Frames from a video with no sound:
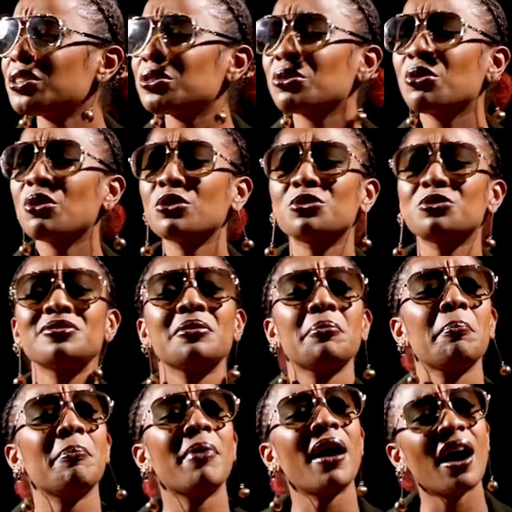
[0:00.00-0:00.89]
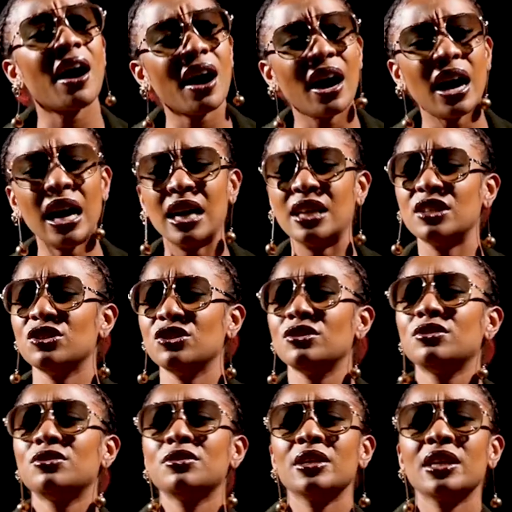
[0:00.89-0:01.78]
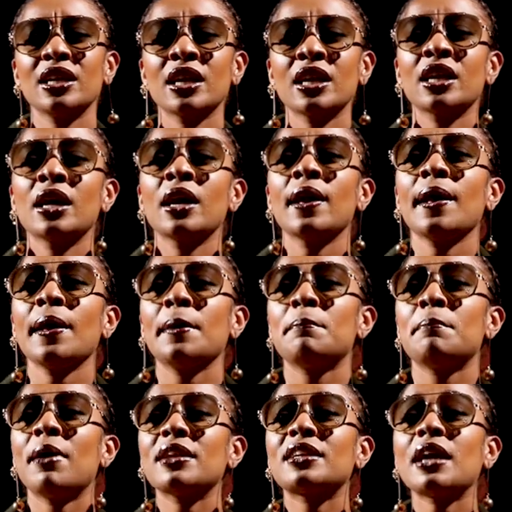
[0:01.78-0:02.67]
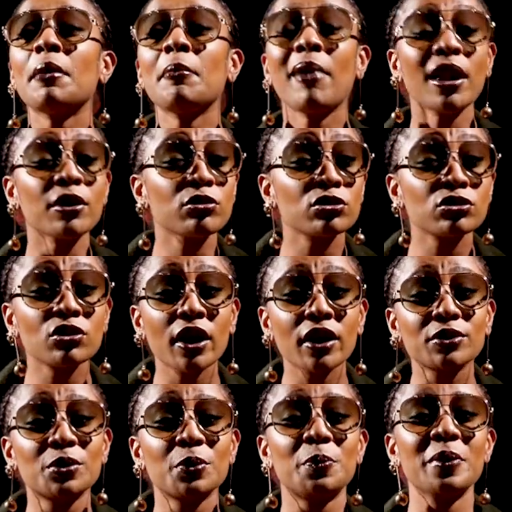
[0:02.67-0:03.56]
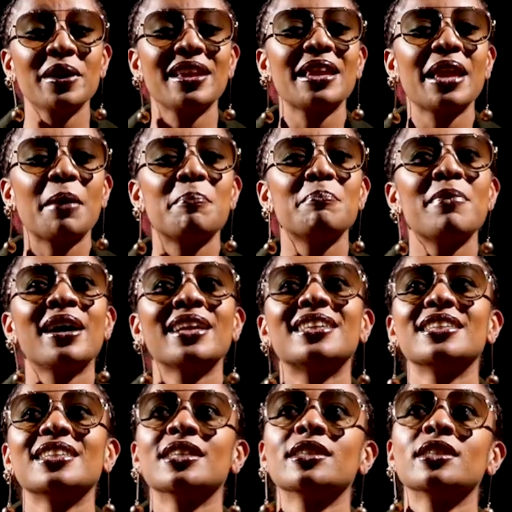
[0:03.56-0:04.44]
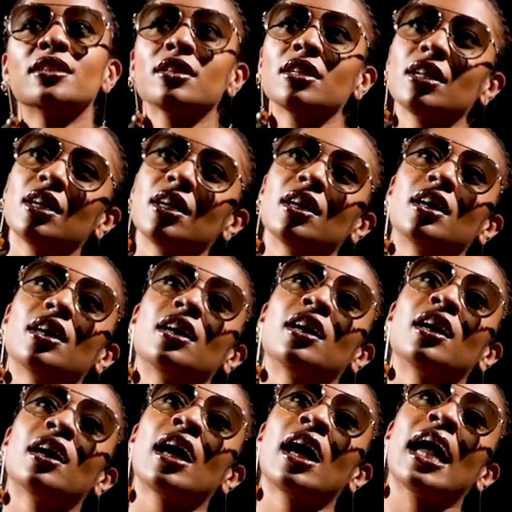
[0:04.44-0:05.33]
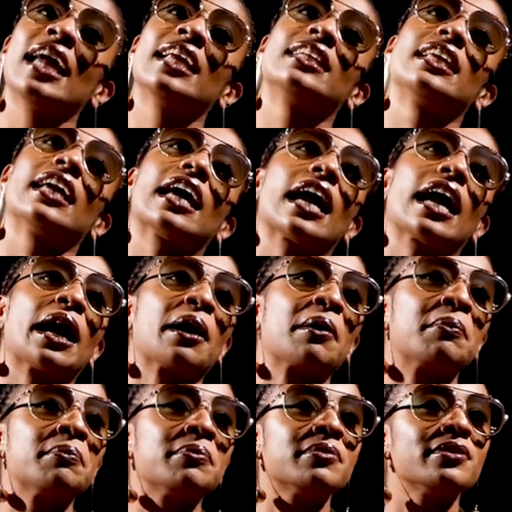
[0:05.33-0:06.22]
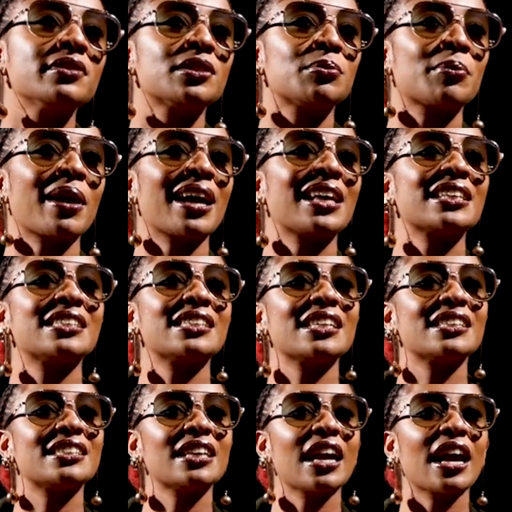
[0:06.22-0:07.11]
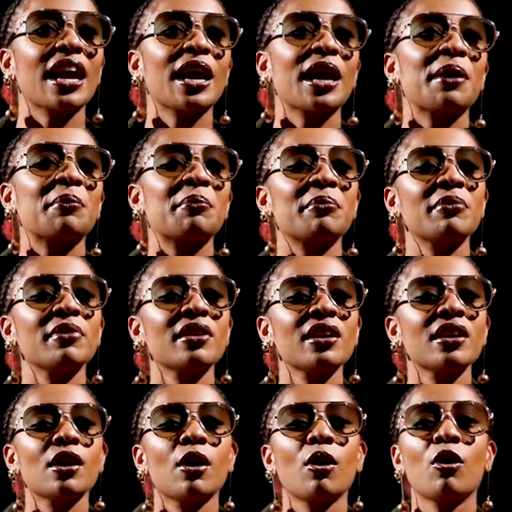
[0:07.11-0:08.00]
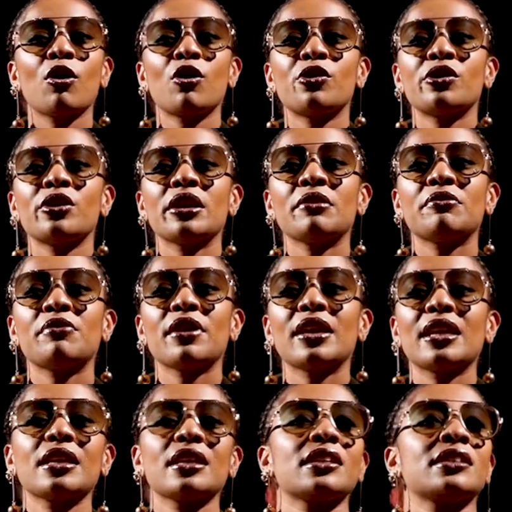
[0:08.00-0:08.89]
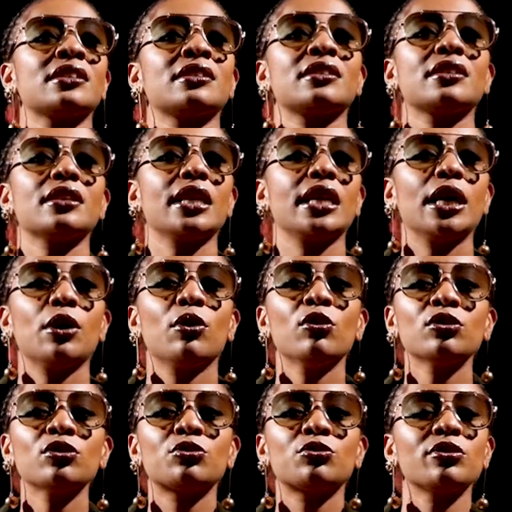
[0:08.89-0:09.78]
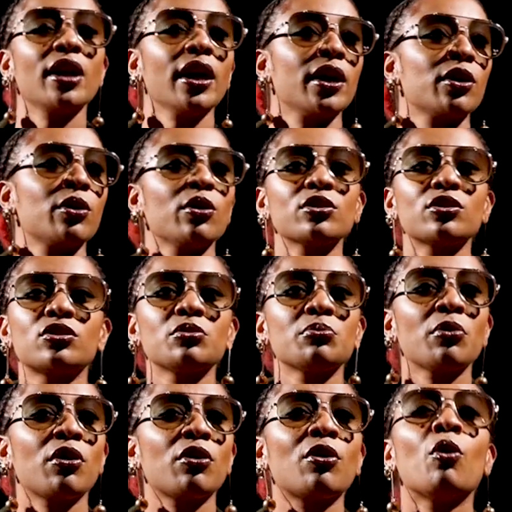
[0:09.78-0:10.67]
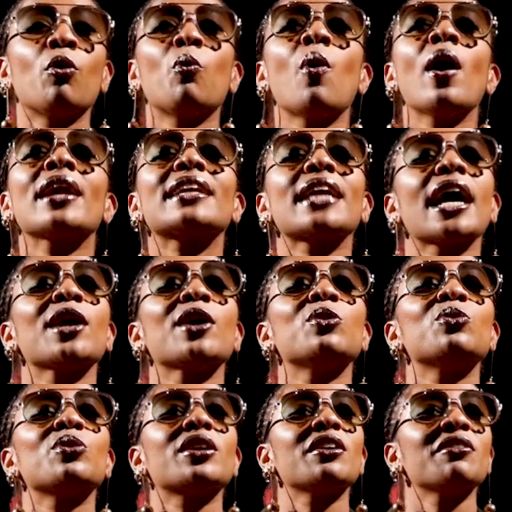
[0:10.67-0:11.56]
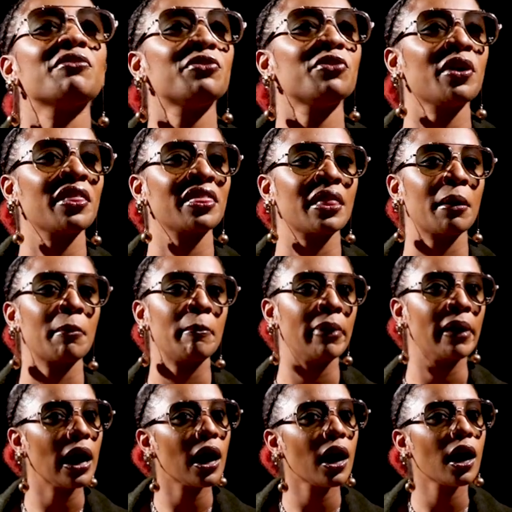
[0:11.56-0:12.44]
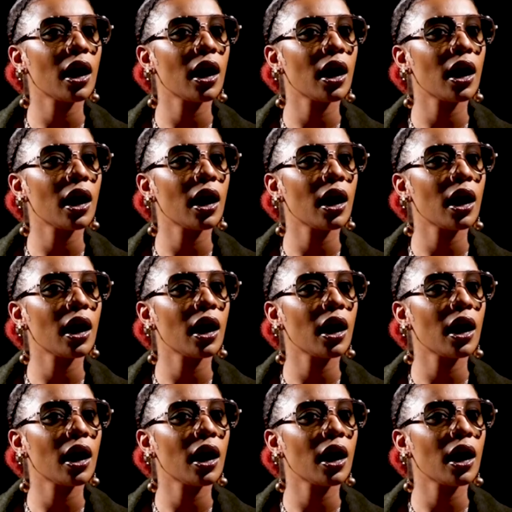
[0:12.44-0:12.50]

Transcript: to go to the bar and drink, but a man who's going to be in a bar till 8 a.m., 6 a.m., or even he goes today, he goes tomorrow. What are you looking for in that bar?